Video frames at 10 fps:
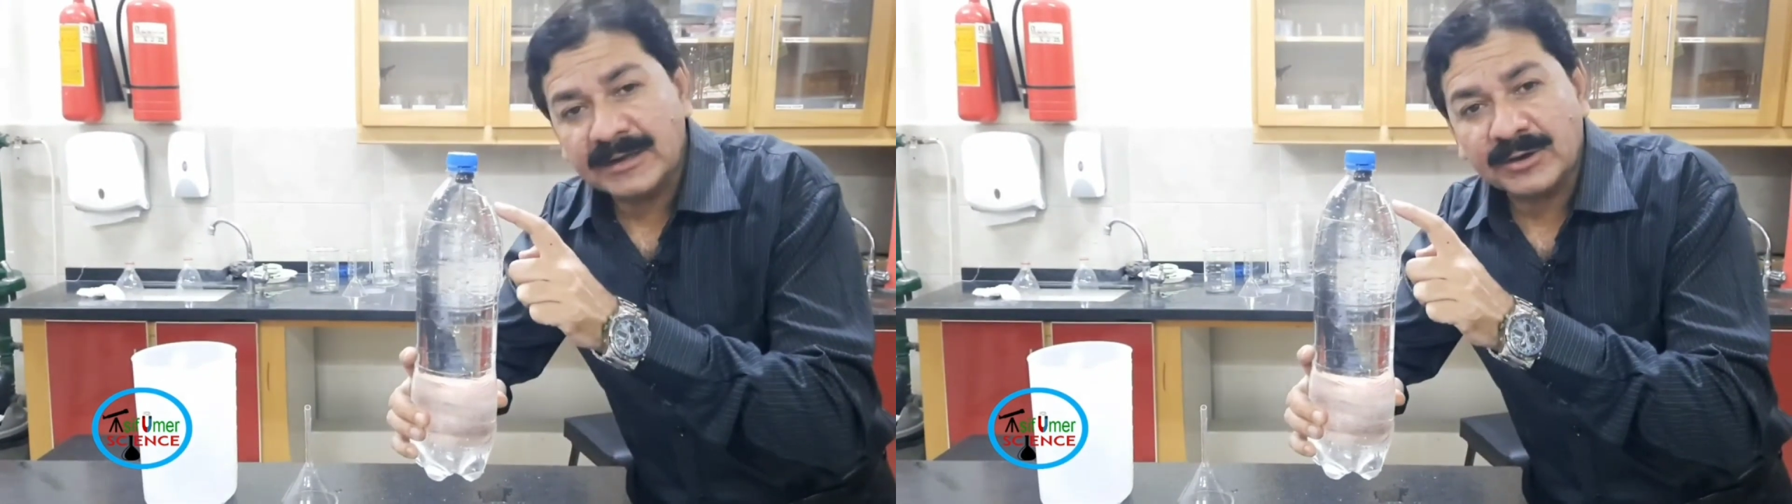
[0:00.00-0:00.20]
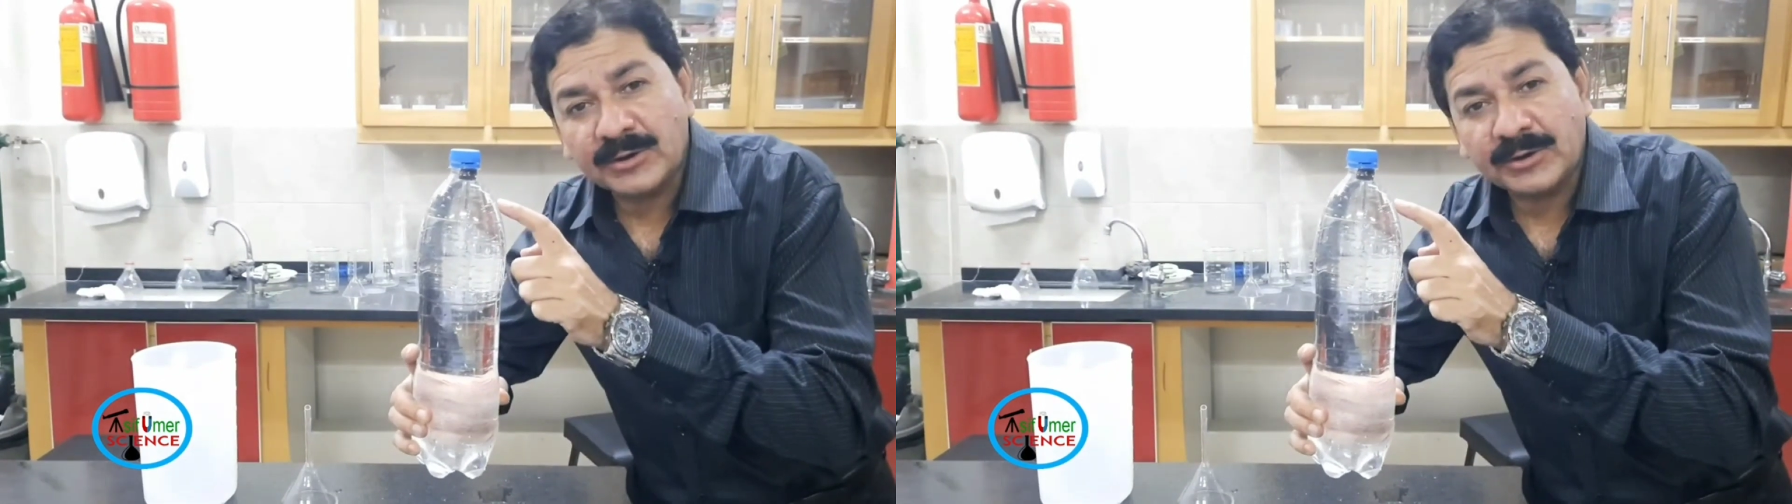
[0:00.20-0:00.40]

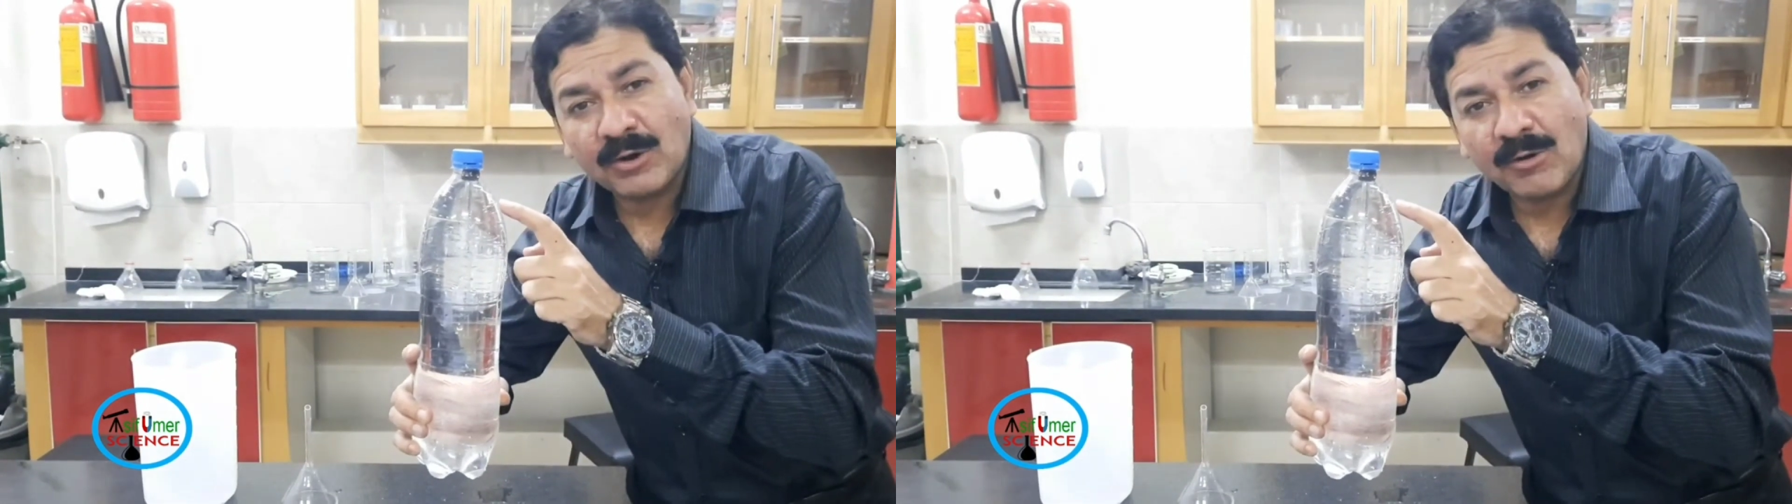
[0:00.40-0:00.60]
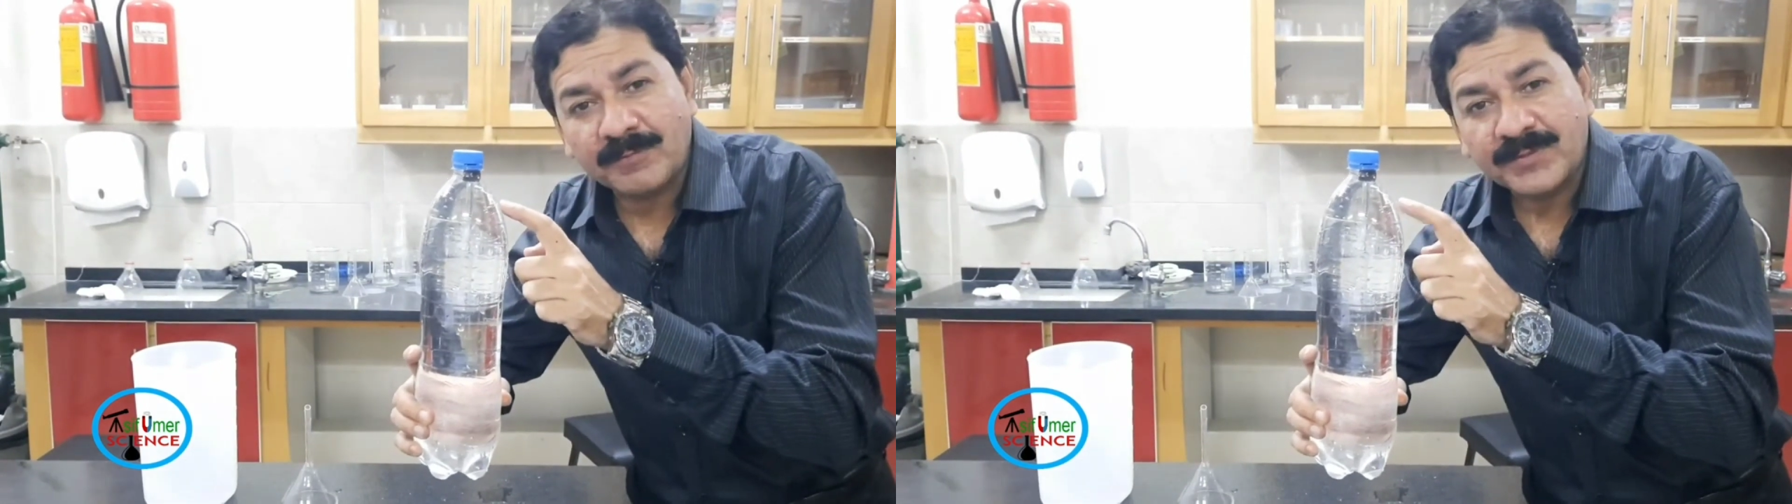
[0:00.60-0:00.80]
at the
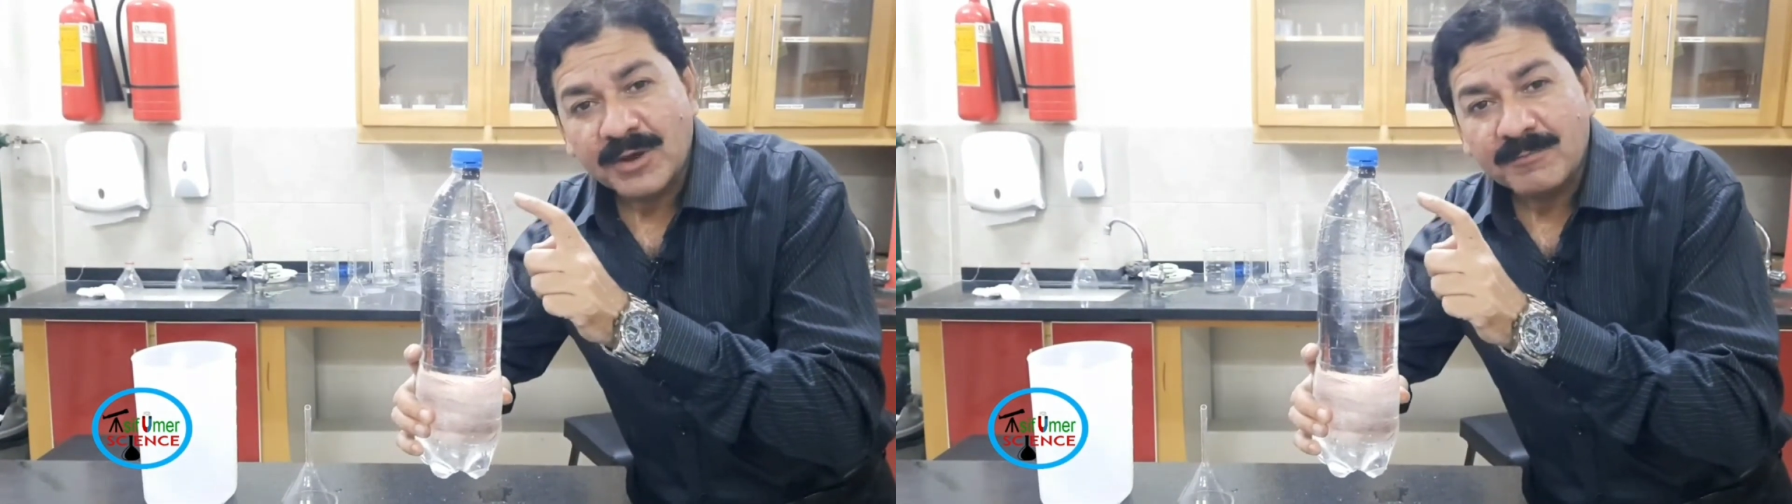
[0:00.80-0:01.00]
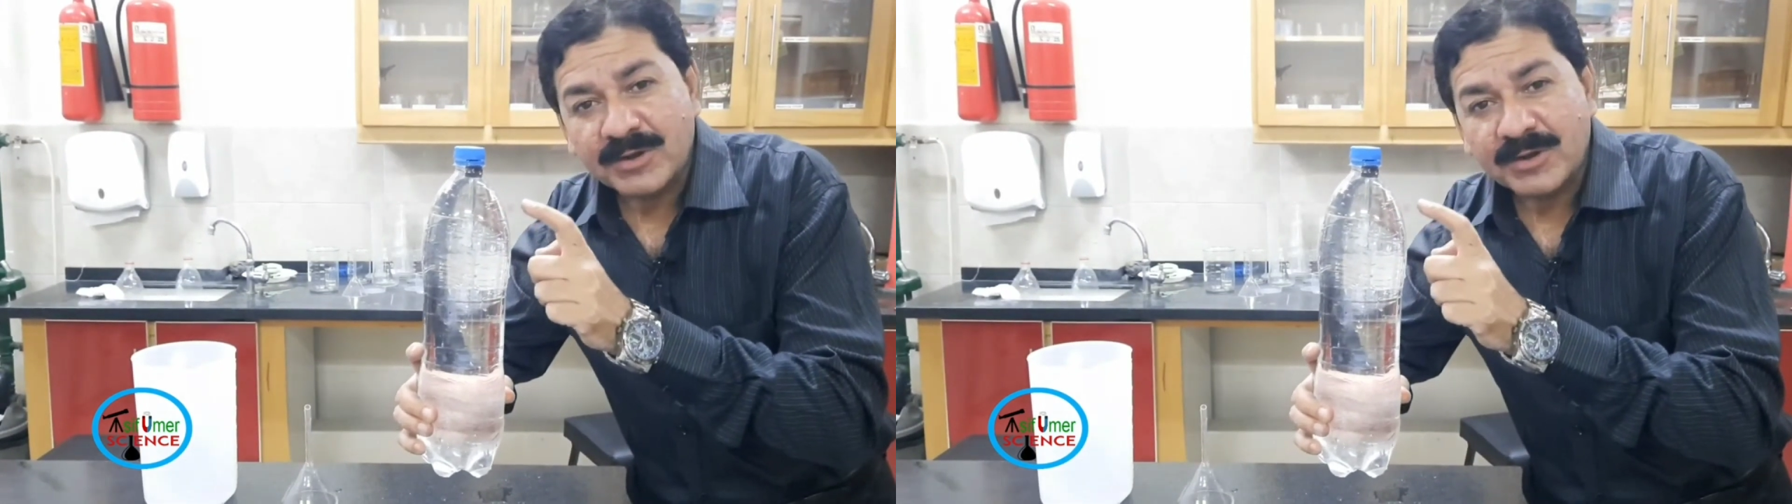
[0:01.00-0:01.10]
top